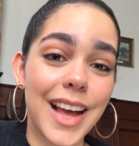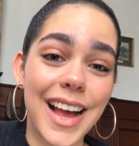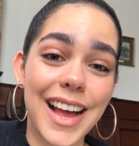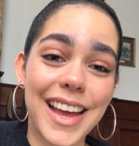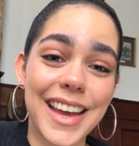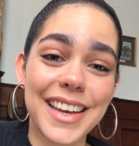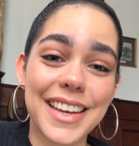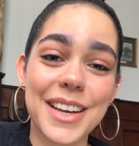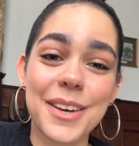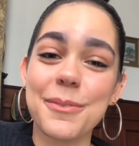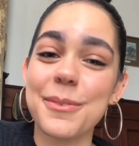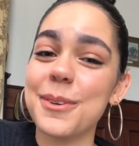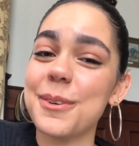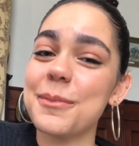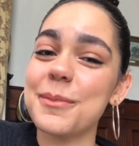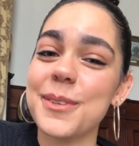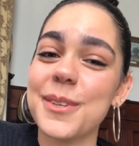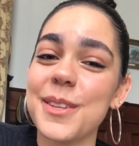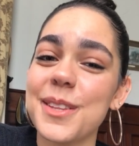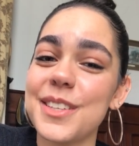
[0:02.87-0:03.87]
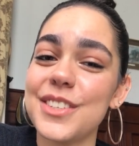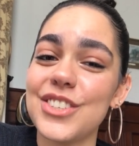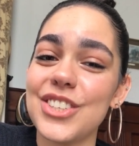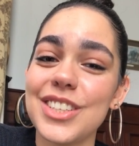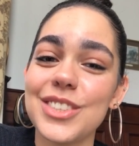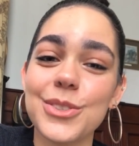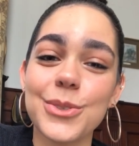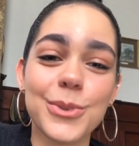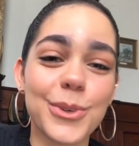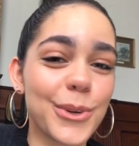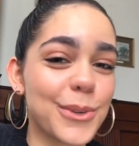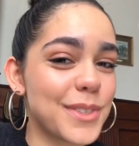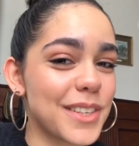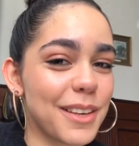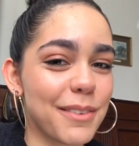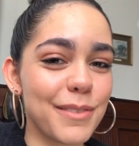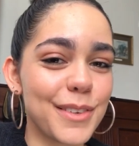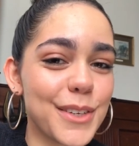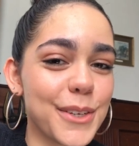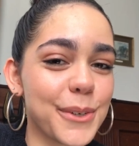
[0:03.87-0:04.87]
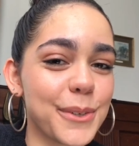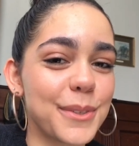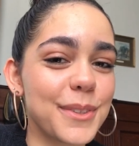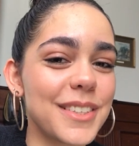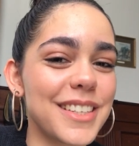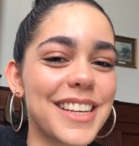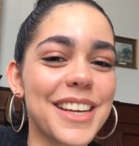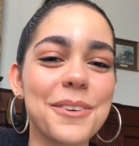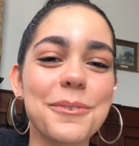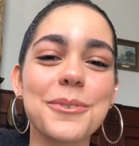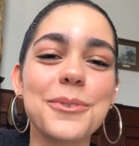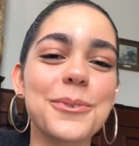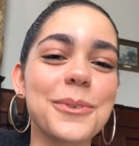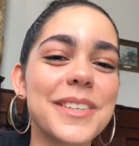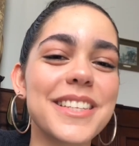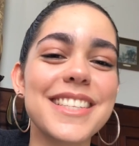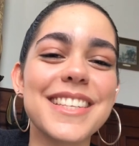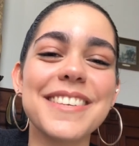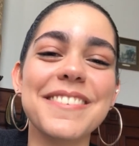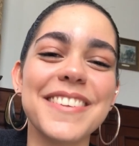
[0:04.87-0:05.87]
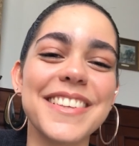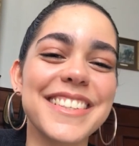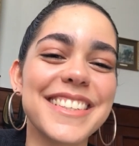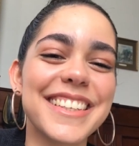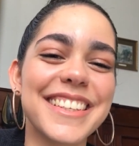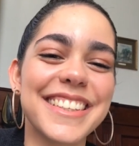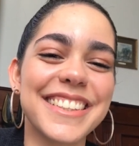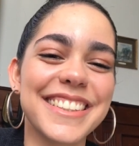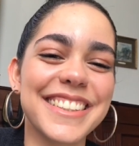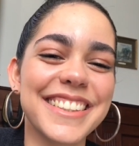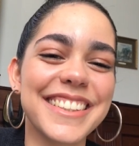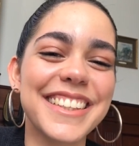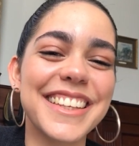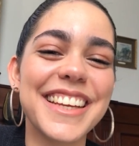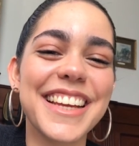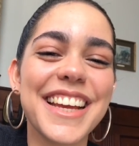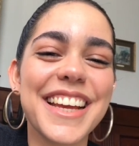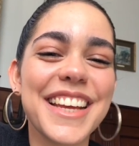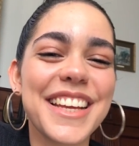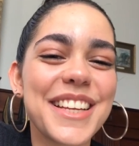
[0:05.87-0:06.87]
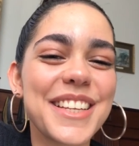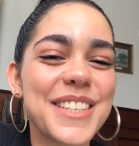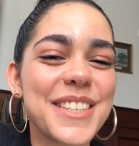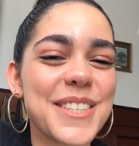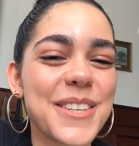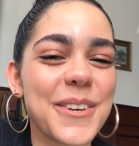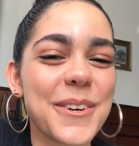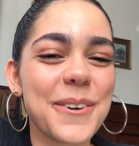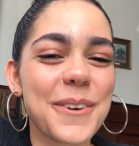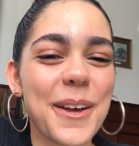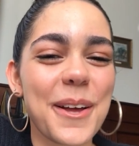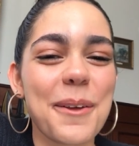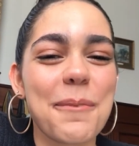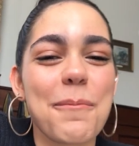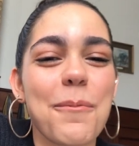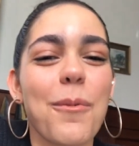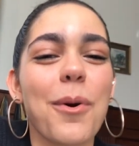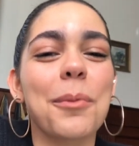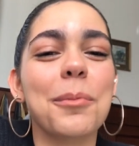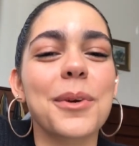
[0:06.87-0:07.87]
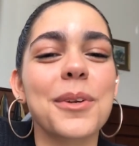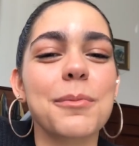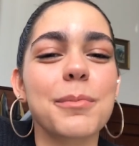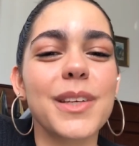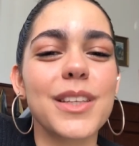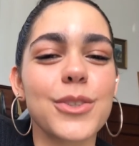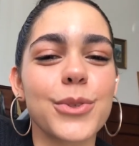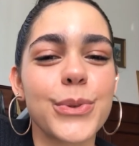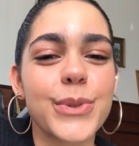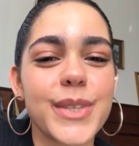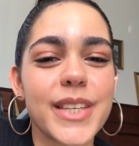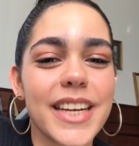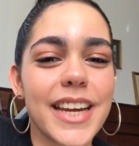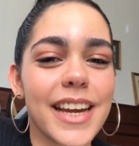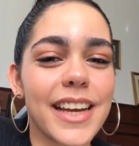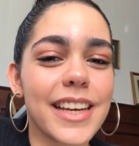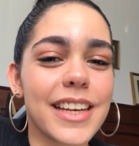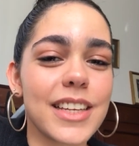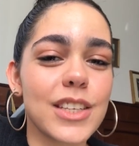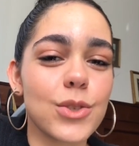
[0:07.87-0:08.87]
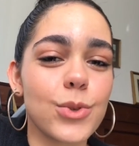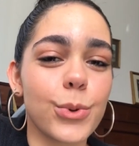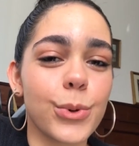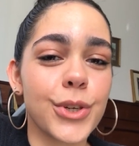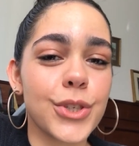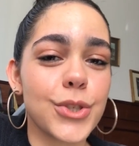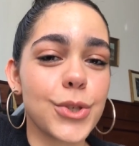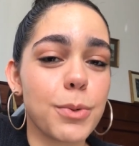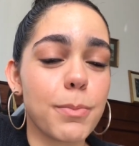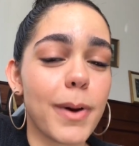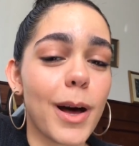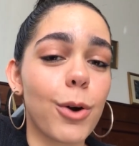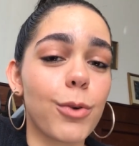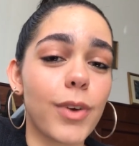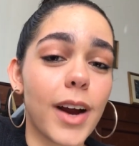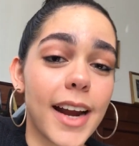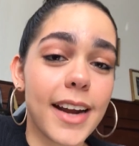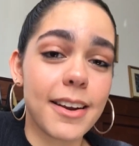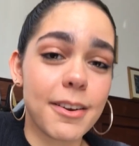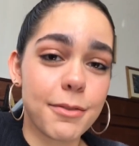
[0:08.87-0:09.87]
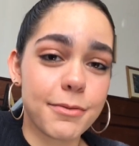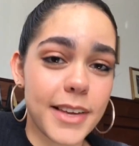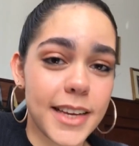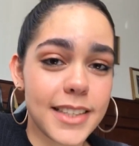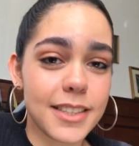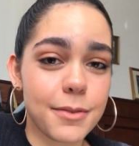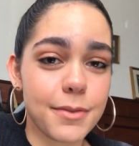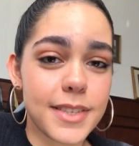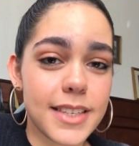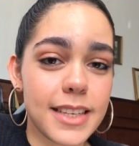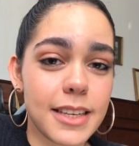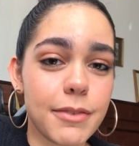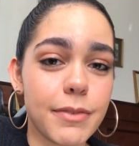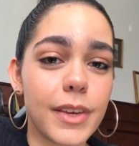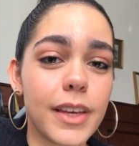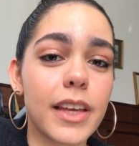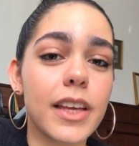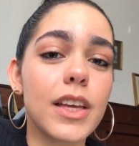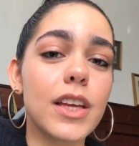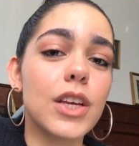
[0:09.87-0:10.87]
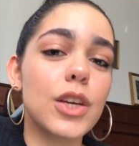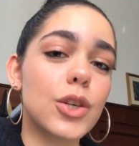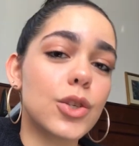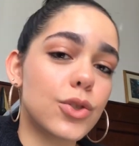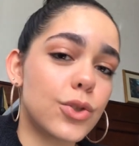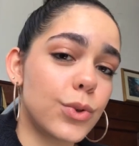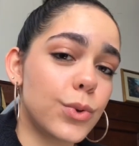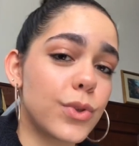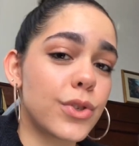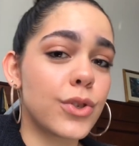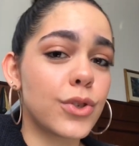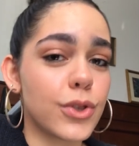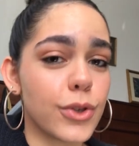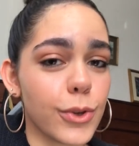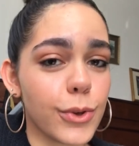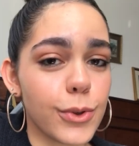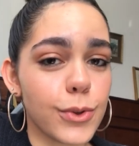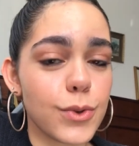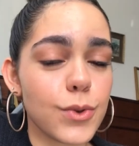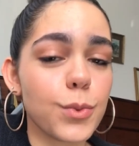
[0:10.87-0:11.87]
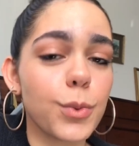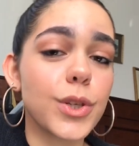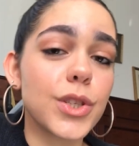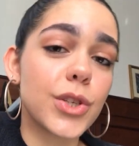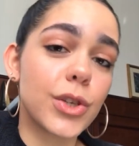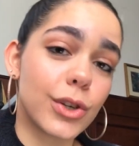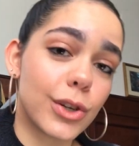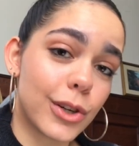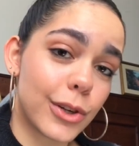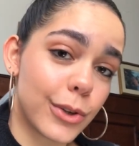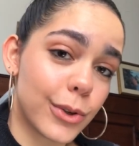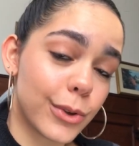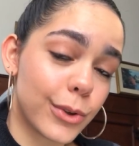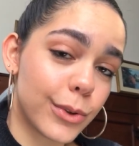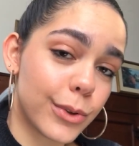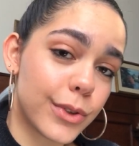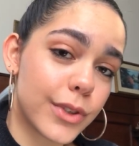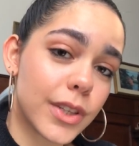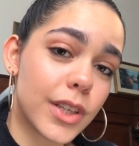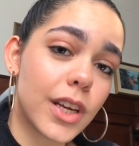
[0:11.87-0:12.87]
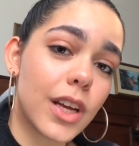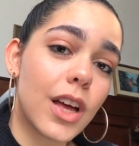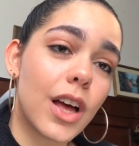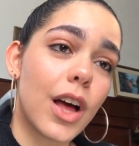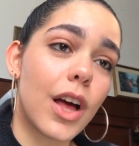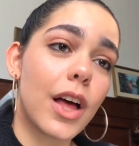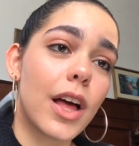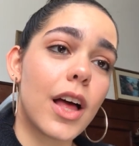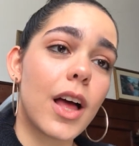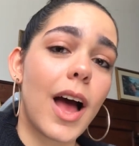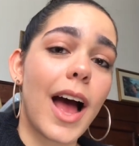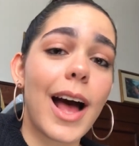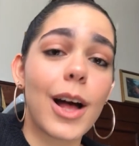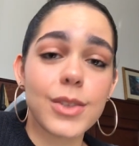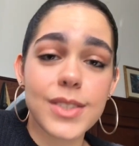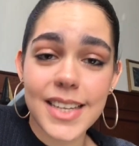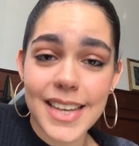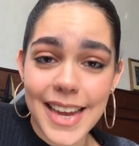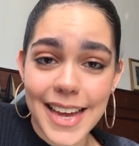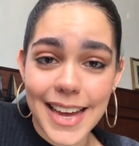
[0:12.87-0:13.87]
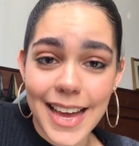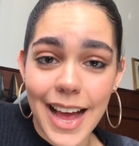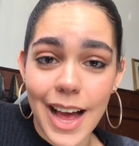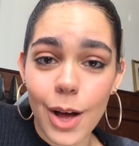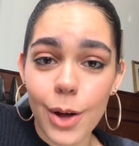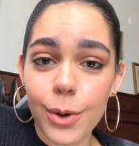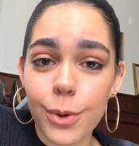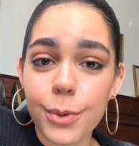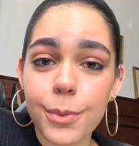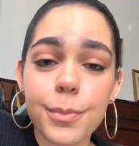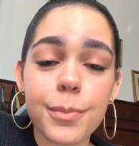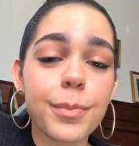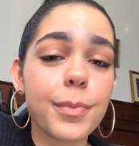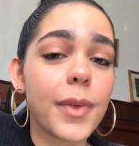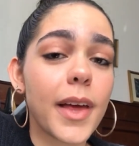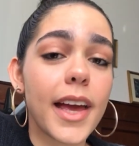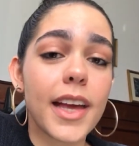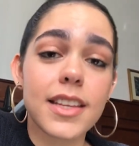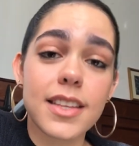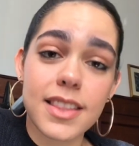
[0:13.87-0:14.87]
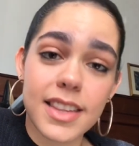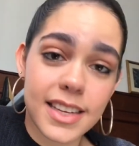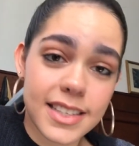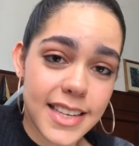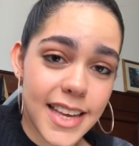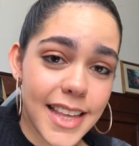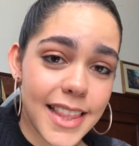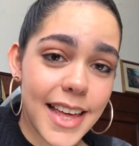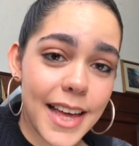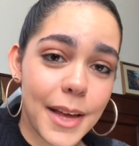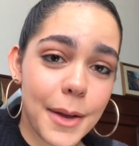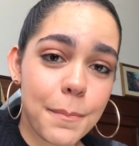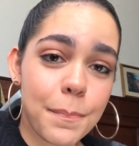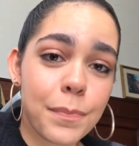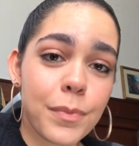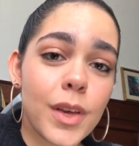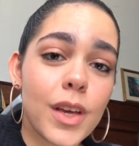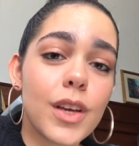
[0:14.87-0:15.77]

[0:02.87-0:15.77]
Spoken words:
Hi, and welcome to another G2 CoSec video. Today we're talking CVs. So what I'm going to be doing today is talking to you about writing an effective CV, do's and don'ts, what to include, how to lay it out, and things like that.